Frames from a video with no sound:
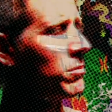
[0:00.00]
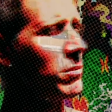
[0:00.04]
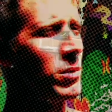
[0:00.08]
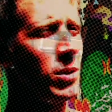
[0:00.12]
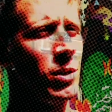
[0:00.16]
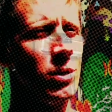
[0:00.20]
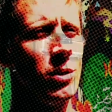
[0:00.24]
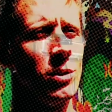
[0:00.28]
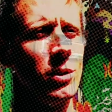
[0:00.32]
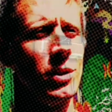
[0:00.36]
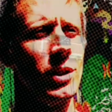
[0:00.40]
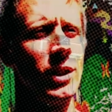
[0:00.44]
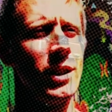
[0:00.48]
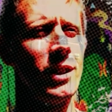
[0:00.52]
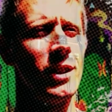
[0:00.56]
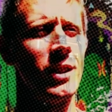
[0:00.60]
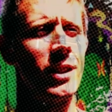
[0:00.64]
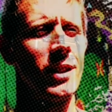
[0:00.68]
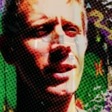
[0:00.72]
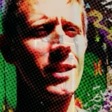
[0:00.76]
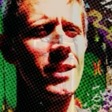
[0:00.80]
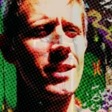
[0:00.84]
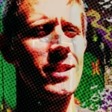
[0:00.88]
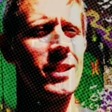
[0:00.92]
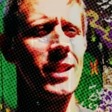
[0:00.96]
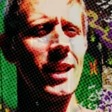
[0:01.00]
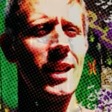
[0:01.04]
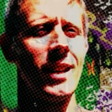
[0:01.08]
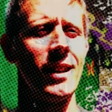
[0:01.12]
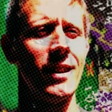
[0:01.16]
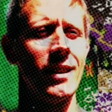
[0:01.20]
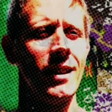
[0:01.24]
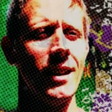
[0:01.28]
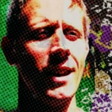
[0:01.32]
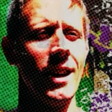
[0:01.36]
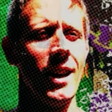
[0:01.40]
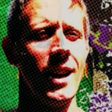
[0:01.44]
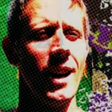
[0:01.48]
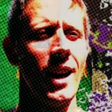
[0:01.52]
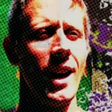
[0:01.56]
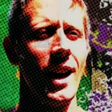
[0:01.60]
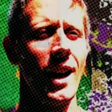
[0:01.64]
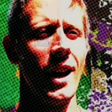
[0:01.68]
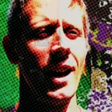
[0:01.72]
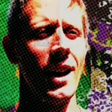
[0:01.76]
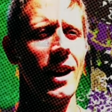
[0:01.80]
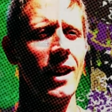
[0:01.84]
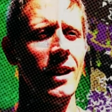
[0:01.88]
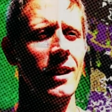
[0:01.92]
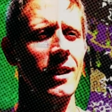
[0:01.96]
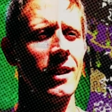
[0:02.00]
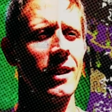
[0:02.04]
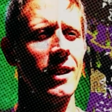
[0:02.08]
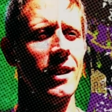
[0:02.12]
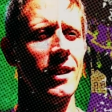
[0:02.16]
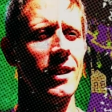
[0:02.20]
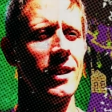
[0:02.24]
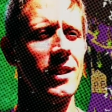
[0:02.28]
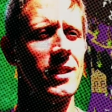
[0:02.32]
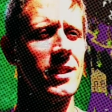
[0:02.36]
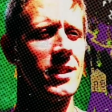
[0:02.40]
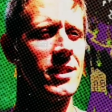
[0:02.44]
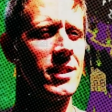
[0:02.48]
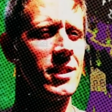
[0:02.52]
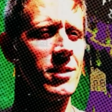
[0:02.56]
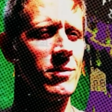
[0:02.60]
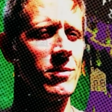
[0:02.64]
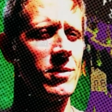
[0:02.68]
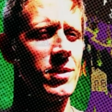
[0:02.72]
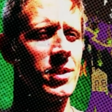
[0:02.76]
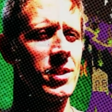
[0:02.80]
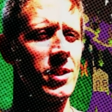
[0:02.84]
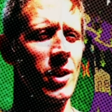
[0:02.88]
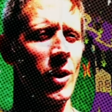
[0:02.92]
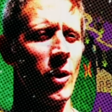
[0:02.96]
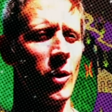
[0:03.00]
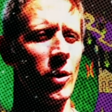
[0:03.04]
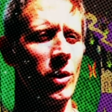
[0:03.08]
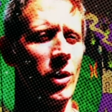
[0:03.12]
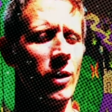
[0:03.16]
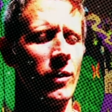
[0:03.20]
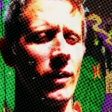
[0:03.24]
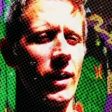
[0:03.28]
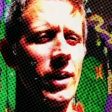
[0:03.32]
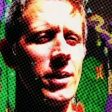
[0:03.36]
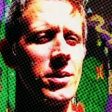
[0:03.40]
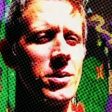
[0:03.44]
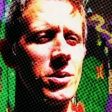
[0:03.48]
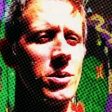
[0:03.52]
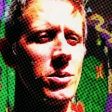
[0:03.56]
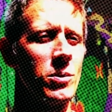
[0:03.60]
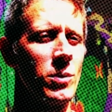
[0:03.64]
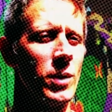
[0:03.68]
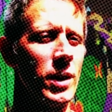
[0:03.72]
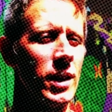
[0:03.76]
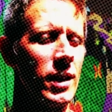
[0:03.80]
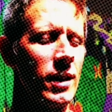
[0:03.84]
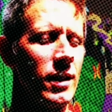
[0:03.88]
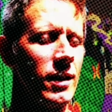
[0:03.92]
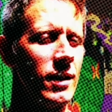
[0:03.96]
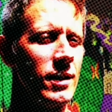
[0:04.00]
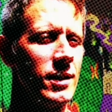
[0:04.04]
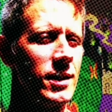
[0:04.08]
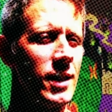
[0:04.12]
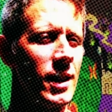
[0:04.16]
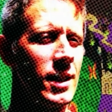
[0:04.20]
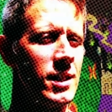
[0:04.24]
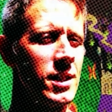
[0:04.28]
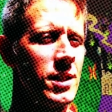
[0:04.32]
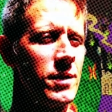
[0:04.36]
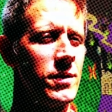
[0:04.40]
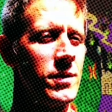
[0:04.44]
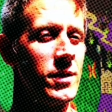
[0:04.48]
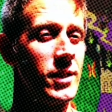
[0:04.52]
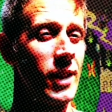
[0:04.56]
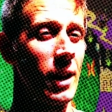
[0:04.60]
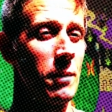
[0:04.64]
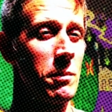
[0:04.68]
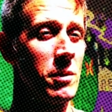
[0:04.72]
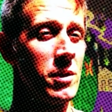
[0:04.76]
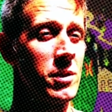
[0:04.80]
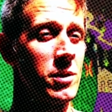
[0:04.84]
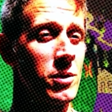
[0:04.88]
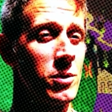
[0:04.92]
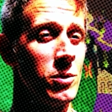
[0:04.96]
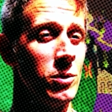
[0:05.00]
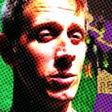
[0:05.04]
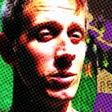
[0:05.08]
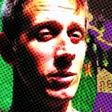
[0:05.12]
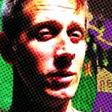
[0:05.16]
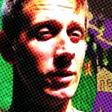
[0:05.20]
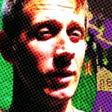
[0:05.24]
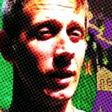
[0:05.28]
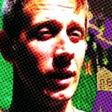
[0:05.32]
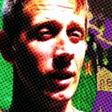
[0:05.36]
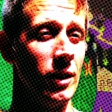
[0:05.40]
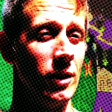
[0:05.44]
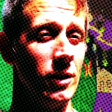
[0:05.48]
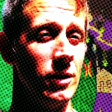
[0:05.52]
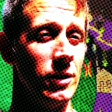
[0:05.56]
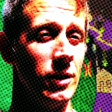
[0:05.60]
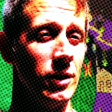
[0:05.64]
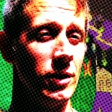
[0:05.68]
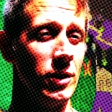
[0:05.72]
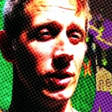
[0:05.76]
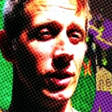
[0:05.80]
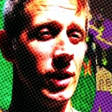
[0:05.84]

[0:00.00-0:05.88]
mural that you can see and this is the result of a two-week intensive summer school held at